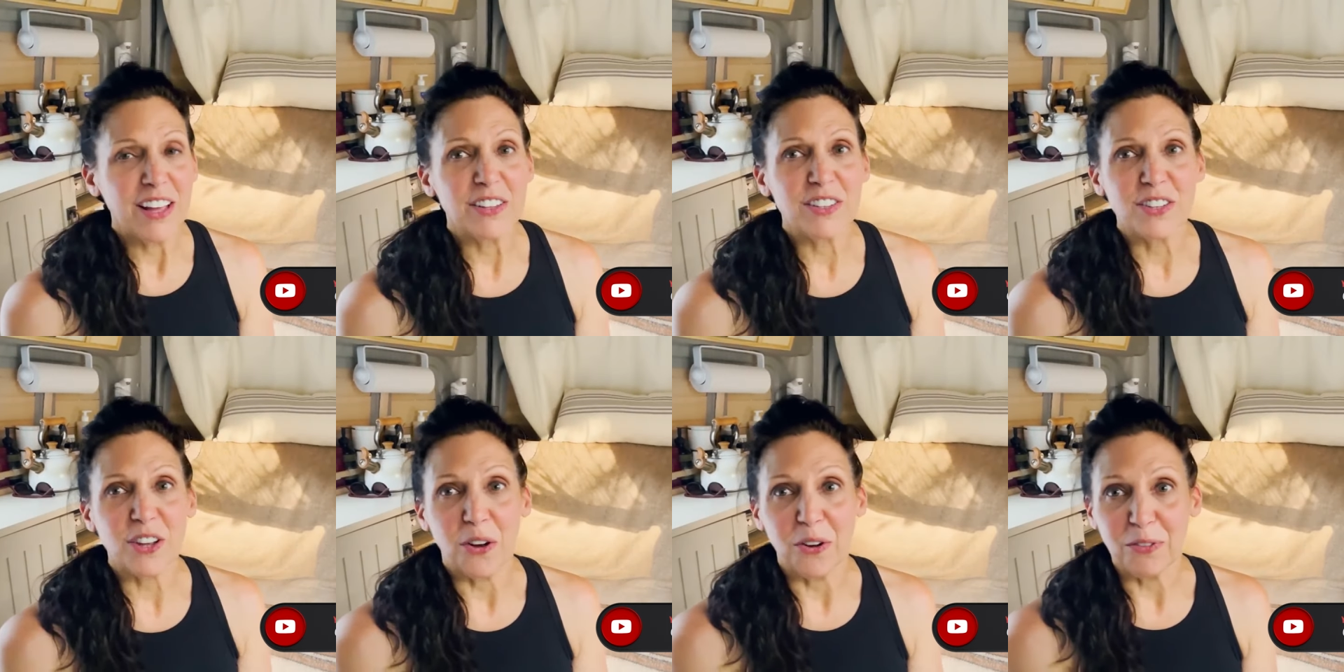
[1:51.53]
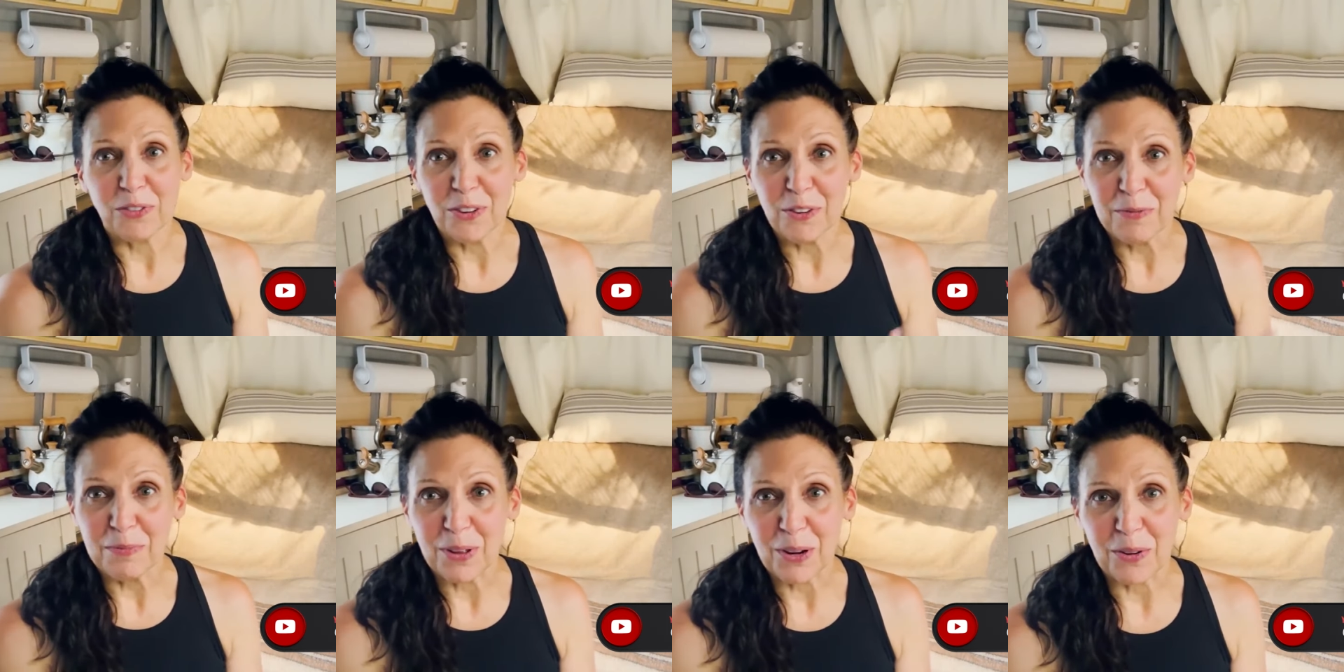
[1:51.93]
So if
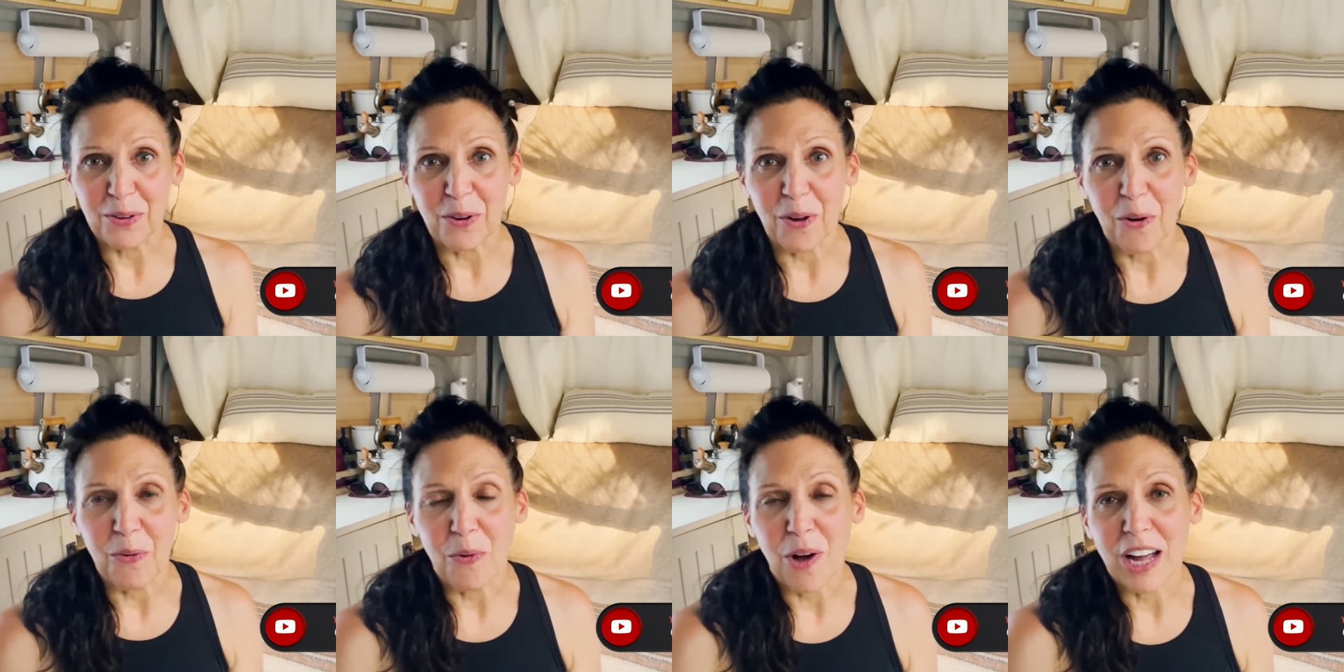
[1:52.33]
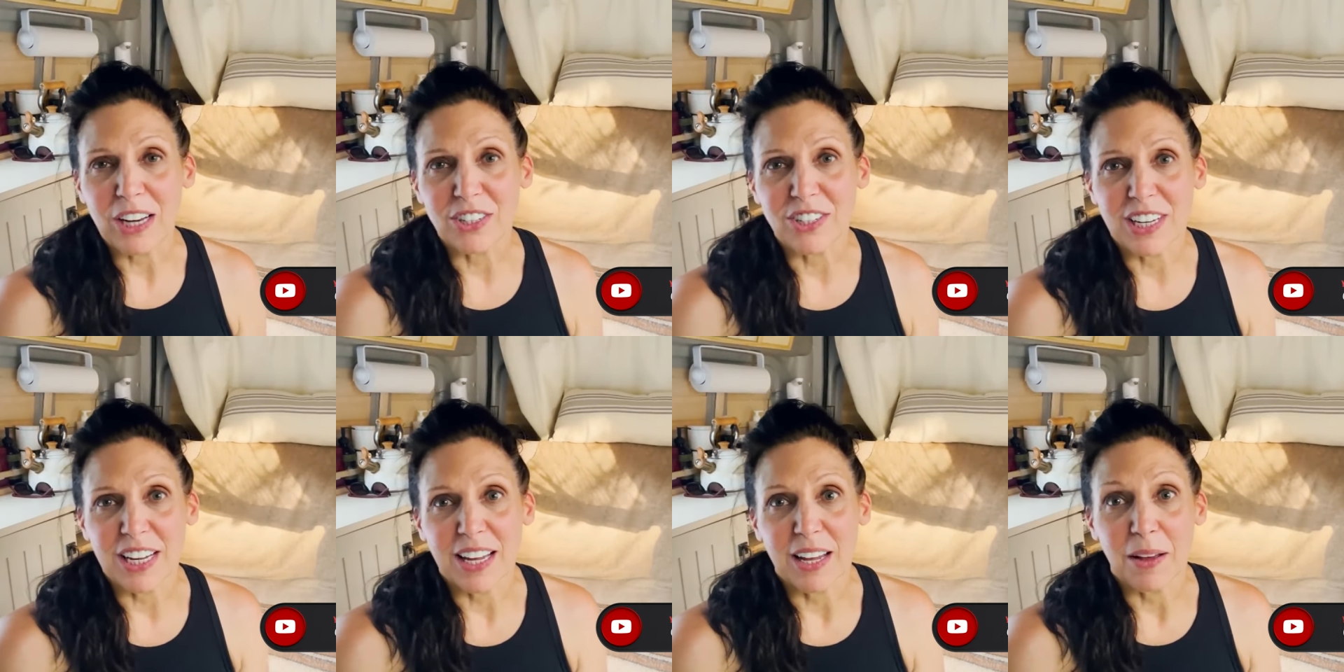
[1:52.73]
you've been
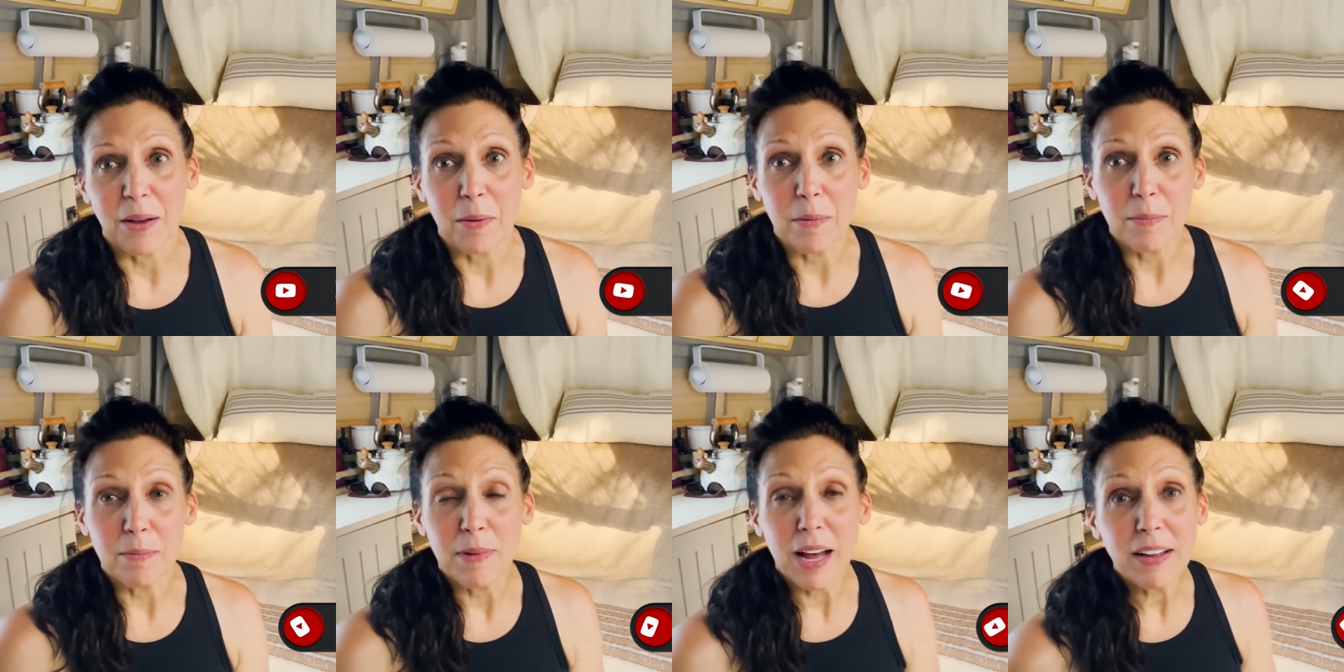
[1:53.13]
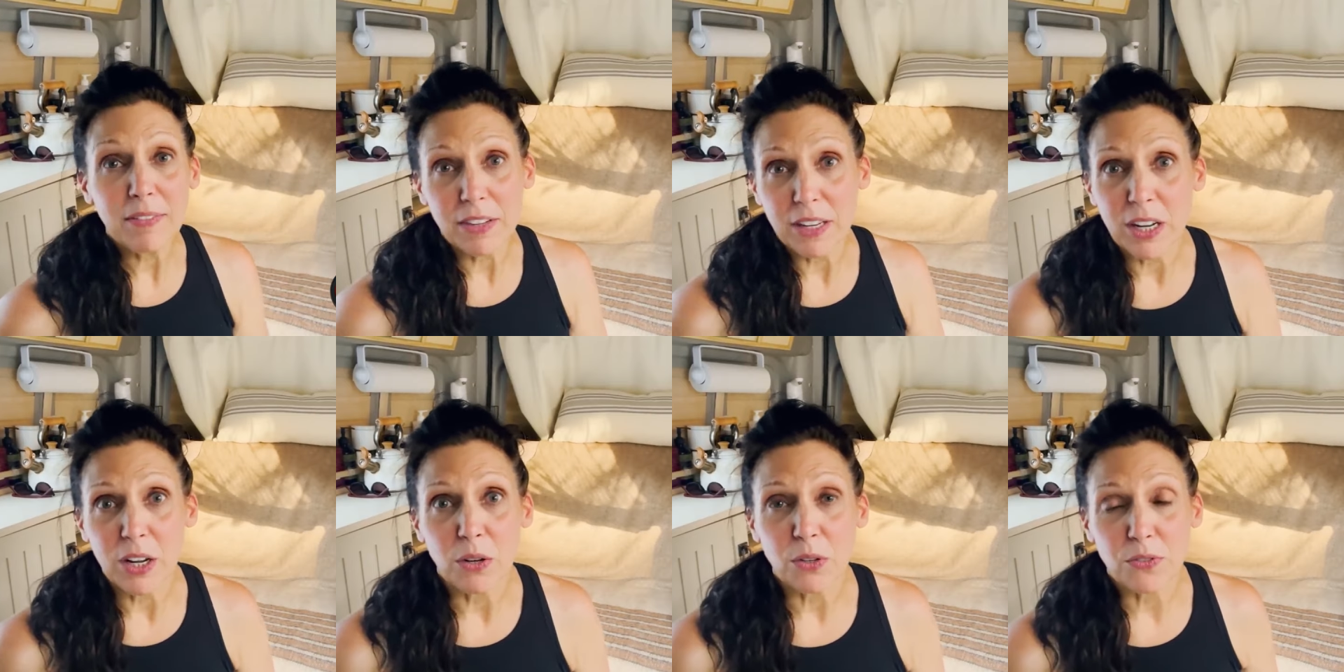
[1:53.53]
watching my
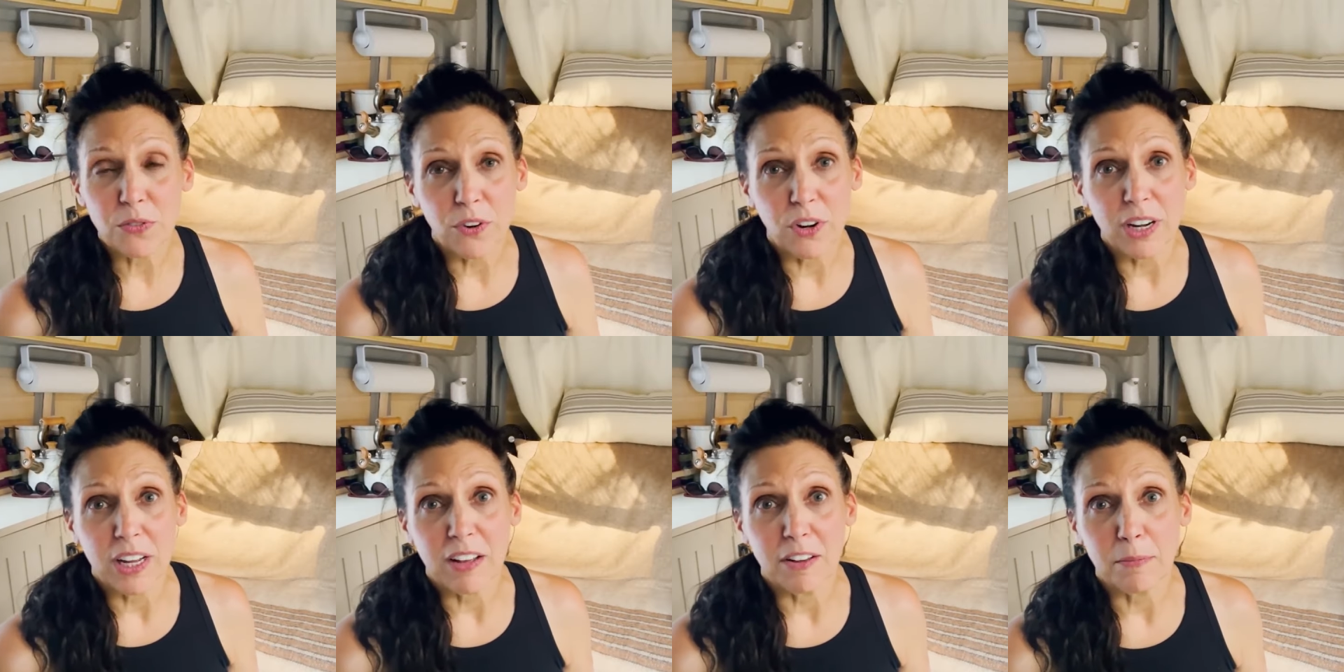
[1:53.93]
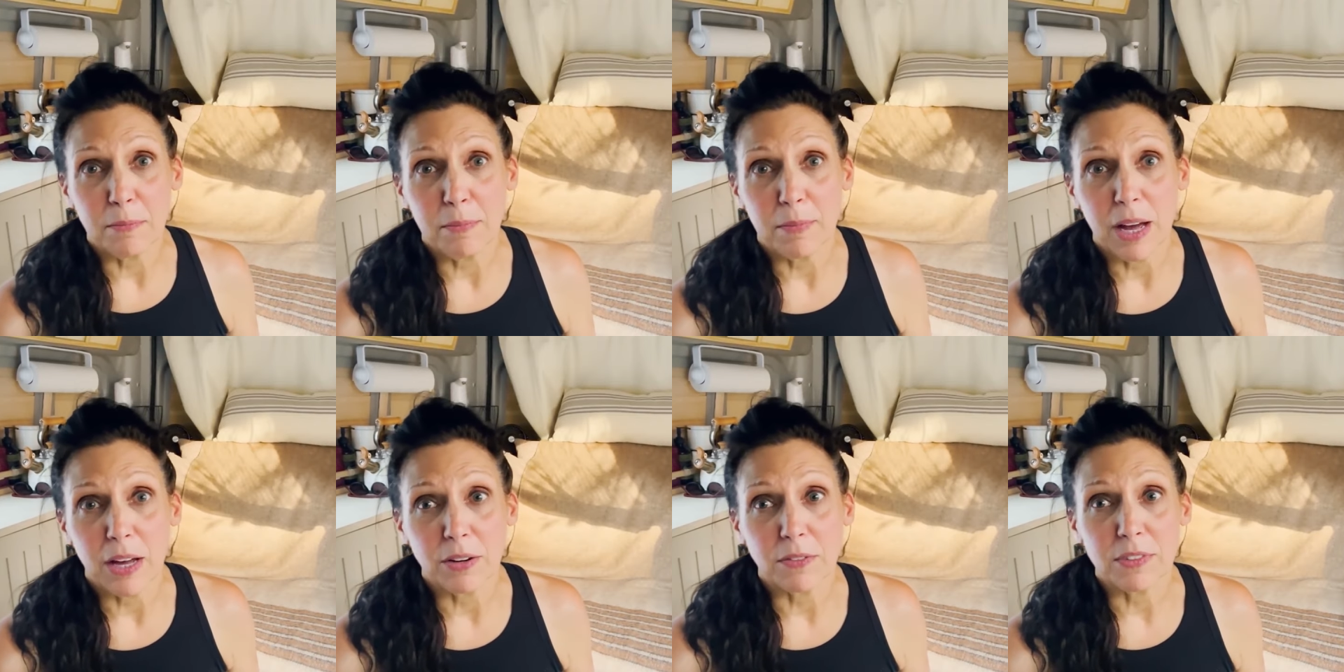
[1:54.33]
videos for any
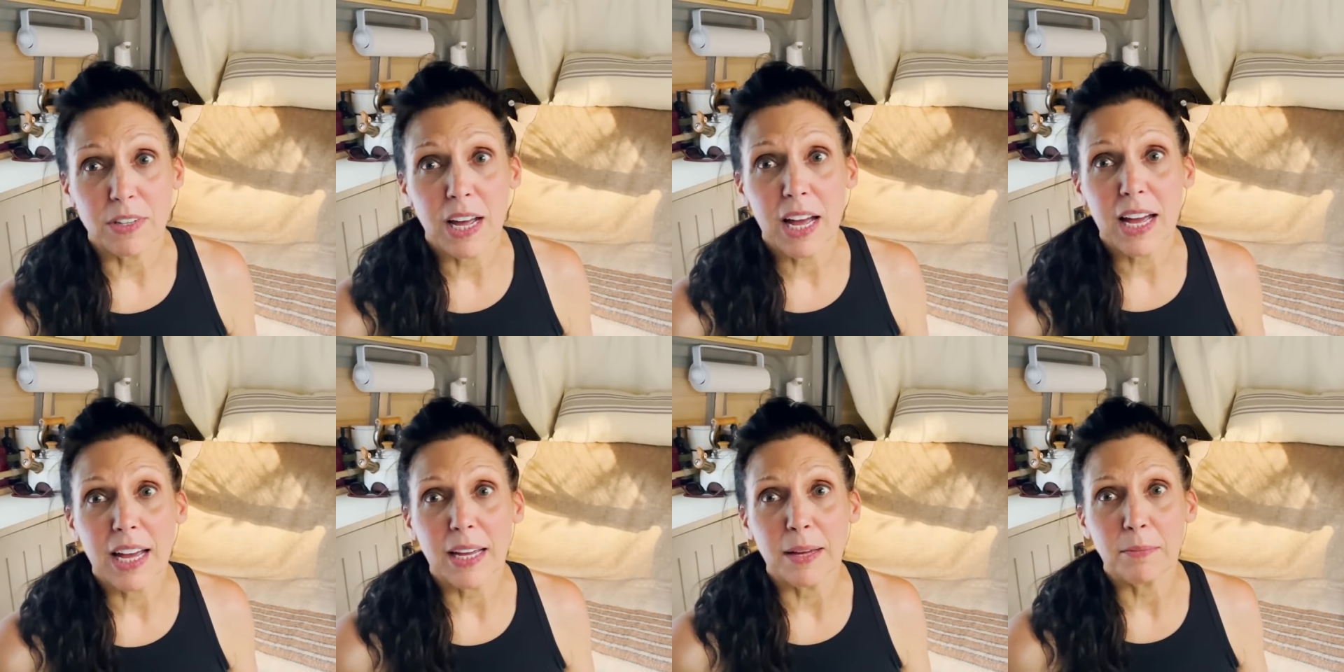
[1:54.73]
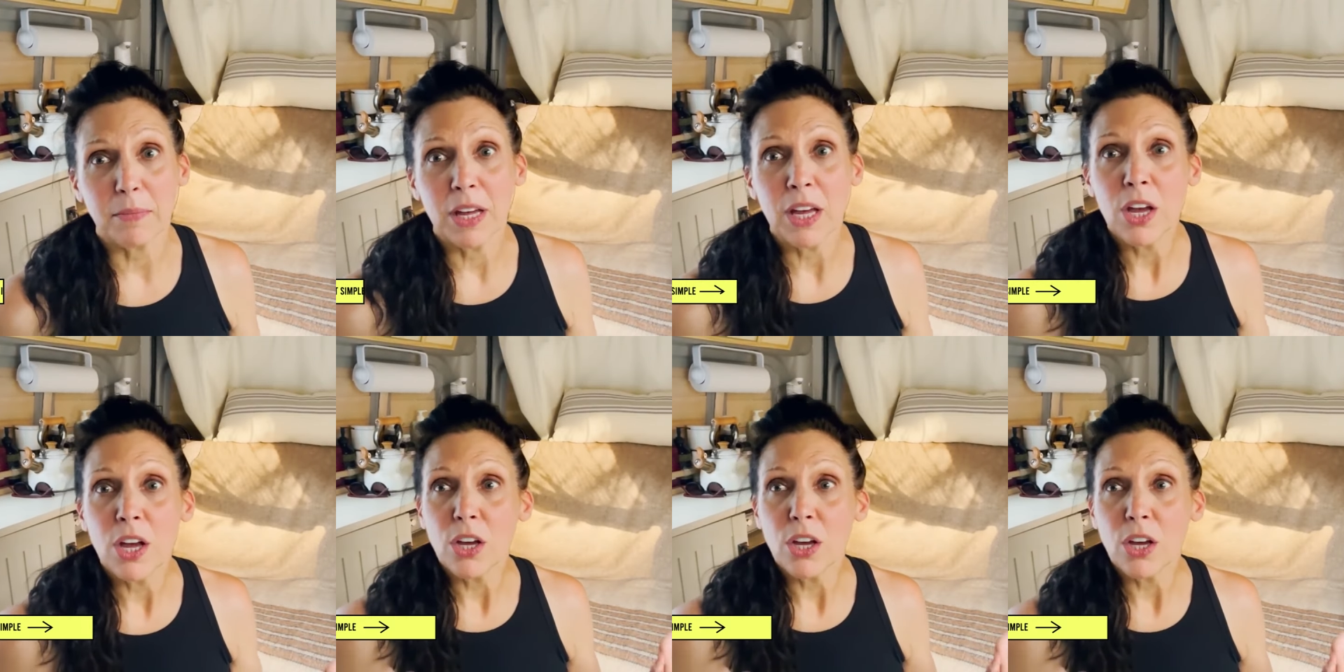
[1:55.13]
amount of time,